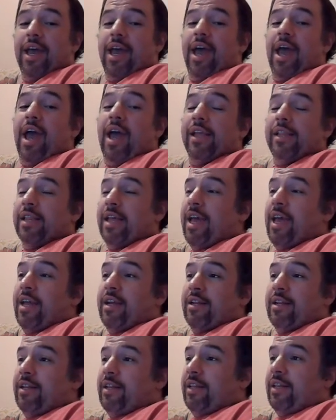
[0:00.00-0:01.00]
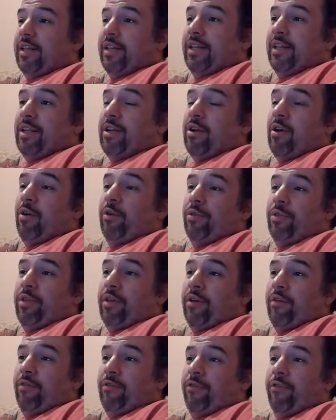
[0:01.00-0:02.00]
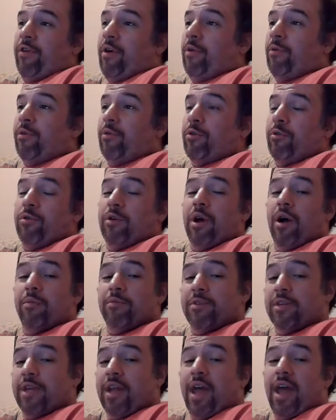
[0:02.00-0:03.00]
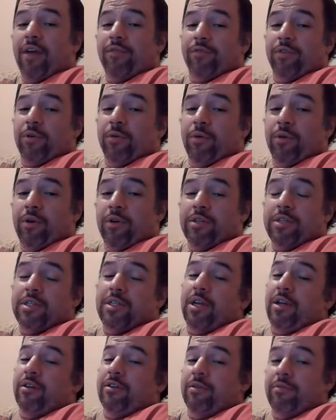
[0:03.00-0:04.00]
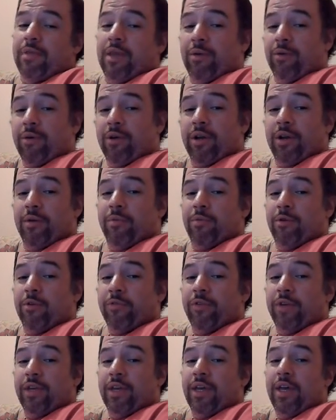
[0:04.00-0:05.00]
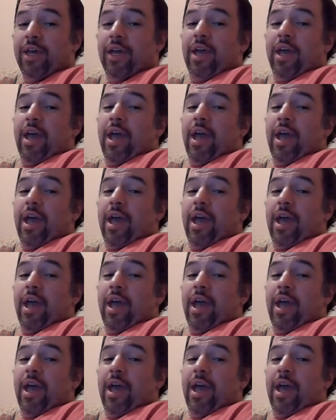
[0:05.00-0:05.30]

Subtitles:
And then, the film crew comes in afterwards, tells them they were in a movie,